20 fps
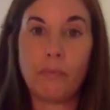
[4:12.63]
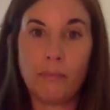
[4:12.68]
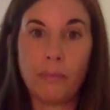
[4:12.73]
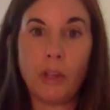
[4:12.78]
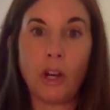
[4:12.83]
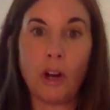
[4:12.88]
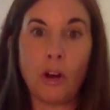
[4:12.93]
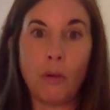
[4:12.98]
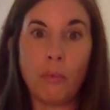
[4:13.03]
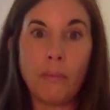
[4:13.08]

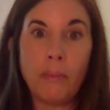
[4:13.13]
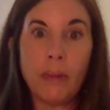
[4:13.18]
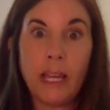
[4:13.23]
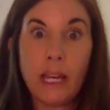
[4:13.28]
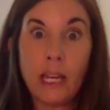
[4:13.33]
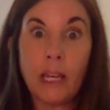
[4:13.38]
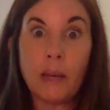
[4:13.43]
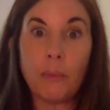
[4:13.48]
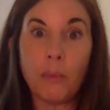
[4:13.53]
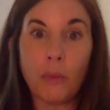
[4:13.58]
you know,
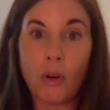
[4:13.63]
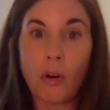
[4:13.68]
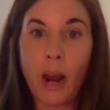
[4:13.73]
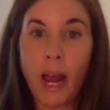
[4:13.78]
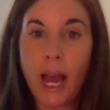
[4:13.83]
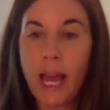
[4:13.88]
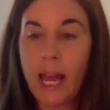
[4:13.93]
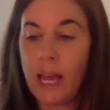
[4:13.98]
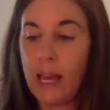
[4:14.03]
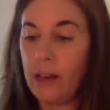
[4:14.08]
medium
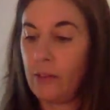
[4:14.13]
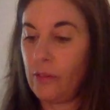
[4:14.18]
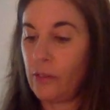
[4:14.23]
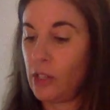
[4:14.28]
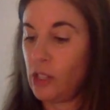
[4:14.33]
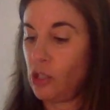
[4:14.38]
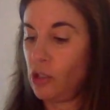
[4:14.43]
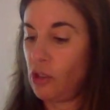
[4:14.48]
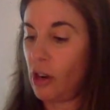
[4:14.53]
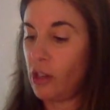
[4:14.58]
grade of
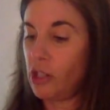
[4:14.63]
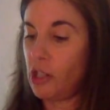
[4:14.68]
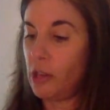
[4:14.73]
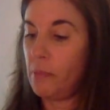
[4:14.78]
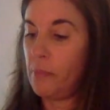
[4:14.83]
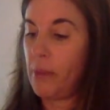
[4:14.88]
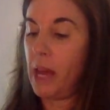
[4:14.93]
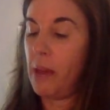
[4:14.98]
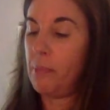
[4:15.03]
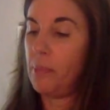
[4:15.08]

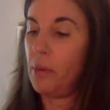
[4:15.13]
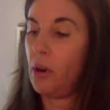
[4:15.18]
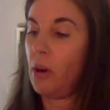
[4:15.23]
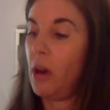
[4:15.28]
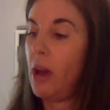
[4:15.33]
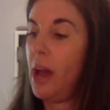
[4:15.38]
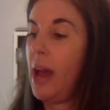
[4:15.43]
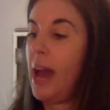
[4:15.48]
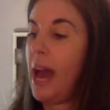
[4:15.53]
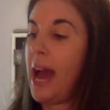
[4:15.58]
construction
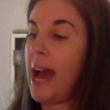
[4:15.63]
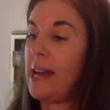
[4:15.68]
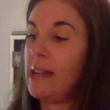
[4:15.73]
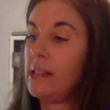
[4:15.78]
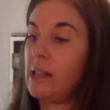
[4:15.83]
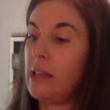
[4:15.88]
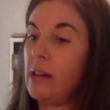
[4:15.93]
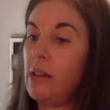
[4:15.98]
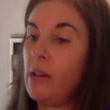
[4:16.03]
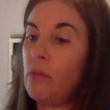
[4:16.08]
paper
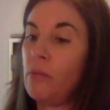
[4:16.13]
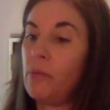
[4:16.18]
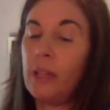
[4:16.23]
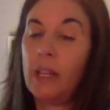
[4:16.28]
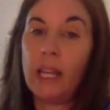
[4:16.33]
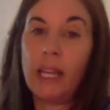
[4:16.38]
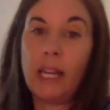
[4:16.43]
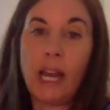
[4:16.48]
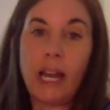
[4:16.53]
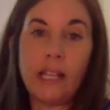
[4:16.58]
has a, a
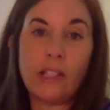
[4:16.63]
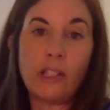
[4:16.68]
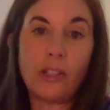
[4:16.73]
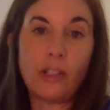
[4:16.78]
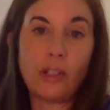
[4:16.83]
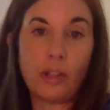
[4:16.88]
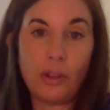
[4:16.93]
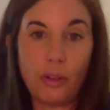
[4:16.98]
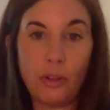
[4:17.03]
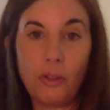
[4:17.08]
really nice
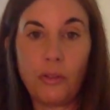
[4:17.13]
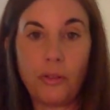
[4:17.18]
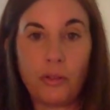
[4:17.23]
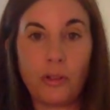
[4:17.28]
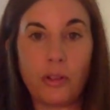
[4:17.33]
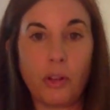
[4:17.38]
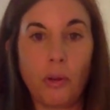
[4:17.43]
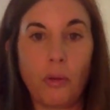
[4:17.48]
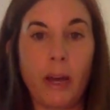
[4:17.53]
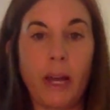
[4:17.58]
tooth
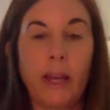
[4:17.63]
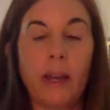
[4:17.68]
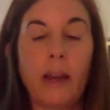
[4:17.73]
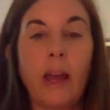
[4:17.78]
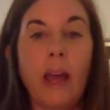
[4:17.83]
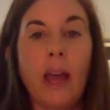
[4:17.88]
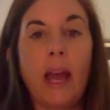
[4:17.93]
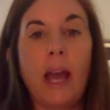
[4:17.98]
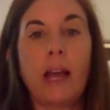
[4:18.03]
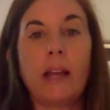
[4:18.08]
to it.
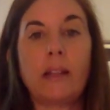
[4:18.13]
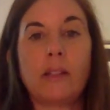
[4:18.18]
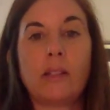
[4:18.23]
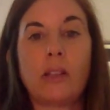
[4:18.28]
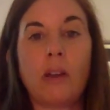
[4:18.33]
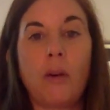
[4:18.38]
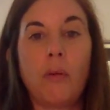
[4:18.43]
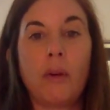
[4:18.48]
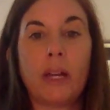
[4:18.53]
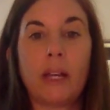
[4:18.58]
And
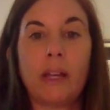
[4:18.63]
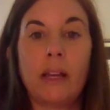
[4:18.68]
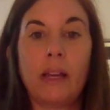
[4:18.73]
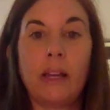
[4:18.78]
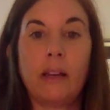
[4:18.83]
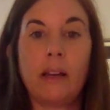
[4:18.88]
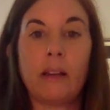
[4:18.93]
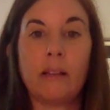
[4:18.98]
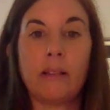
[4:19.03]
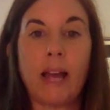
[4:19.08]
so it,
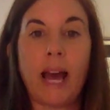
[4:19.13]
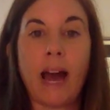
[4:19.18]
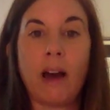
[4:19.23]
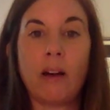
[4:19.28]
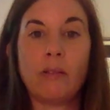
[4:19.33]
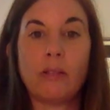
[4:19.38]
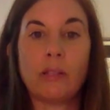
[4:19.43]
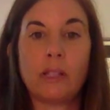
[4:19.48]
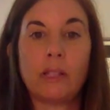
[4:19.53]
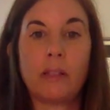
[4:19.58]
it
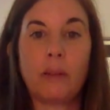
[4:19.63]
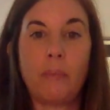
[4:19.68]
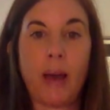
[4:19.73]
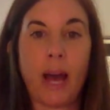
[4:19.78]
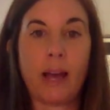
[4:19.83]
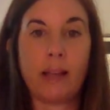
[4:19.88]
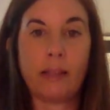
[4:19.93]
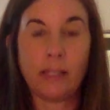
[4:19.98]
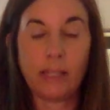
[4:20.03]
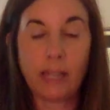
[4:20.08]
allows the
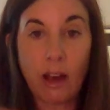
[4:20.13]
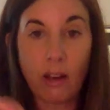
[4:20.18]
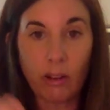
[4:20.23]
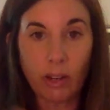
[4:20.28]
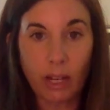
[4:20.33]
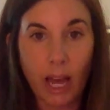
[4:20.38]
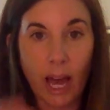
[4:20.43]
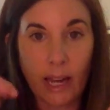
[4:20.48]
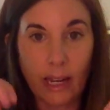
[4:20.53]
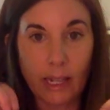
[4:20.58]
pastel
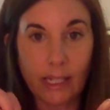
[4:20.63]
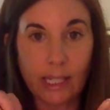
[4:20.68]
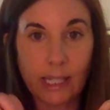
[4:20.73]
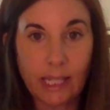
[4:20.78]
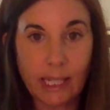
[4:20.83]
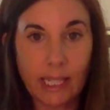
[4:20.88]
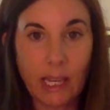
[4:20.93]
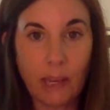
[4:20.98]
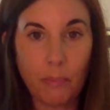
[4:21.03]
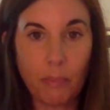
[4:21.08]
to kind of
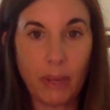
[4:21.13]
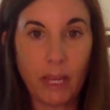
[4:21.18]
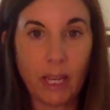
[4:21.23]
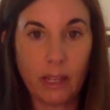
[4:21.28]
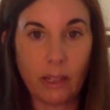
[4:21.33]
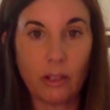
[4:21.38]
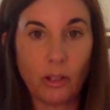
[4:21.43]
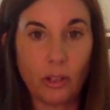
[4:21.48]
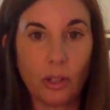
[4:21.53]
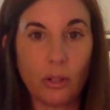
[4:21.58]
seep
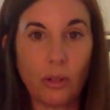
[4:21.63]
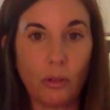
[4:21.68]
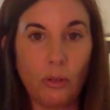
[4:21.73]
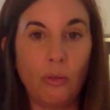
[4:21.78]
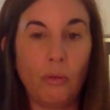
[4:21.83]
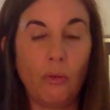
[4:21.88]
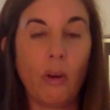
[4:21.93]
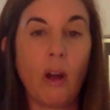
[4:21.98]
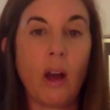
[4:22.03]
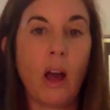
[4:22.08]

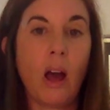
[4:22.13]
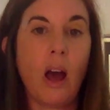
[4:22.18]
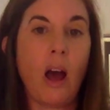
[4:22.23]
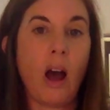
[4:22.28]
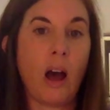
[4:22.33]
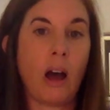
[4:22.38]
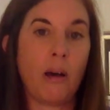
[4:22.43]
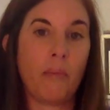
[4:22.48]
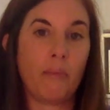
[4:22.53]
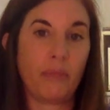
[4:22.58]
into
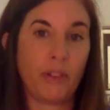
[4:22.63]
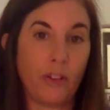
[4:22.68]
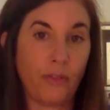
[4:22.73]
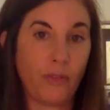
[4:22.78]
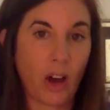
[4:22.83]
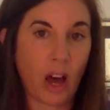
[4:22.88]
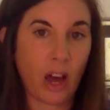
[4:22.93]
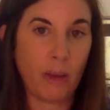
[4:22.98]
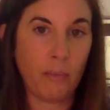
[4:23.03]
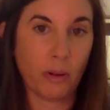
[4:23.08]
um, the
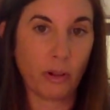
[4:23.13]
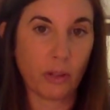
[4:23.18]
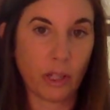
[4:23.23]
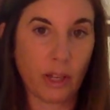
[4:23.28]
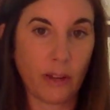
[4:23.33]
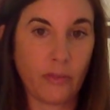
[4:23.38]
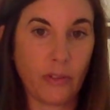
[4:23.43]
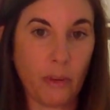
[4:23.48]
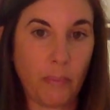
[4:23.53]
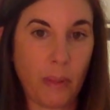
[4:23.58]
fibers
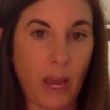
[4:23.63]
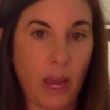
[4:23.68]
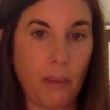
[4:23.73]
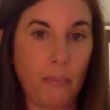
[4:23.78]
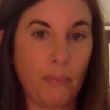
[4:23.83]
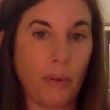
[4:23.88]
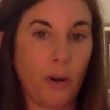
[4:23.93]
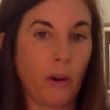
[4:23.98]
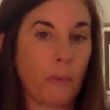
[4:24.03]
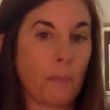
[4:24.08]
of the
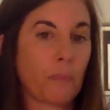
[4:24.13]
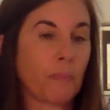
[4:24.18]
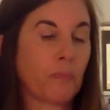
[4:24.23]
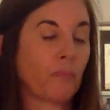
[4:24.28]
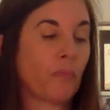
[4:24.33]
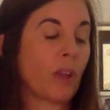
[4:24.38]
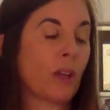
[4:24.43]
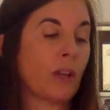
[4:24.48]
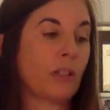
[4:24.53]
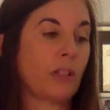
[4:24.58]
paper.
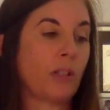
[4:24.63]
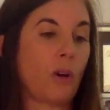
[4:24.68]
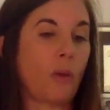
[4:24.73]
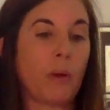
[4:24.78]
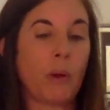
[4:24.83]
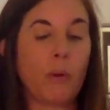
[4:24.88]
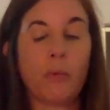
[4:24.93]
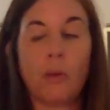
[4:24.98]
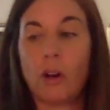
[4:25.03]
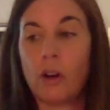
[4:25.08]
So
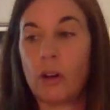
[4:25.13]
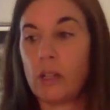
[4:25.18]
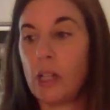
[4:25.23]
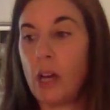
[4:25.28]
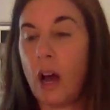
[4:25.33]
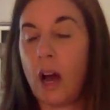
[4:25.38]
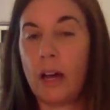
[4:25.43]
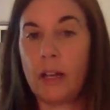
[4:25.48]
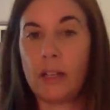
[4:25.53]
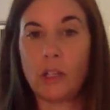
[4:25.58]
we worked
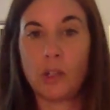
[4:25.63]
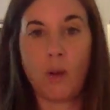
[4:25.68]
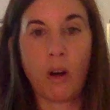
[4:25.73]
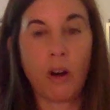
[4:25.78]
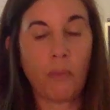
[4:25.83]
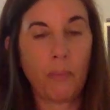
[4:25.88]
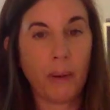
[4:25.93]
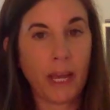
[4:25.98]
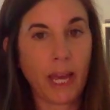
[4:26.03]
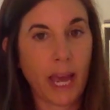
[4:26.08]
on
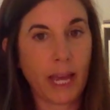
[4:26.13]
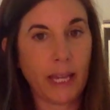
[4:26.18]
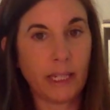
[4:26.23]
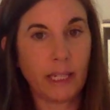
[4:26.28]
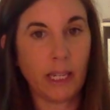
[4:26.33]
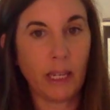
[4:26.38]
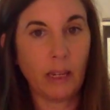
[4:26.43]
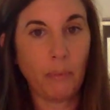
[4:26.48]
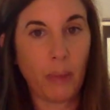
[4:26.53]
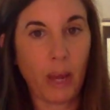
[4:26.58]
12 by
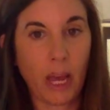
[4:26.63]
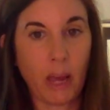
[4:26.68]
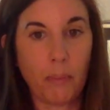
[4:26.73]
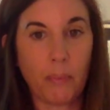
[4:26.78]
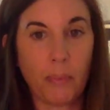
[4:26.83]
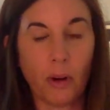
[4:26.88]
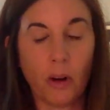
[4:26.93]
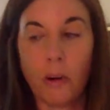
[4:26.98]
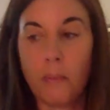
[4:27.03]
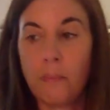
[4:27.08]
18
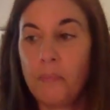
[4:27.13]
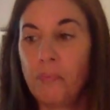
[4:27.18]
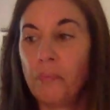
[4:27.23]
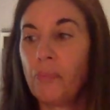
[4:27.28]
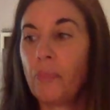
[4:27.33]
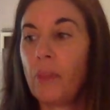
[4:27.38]
paper.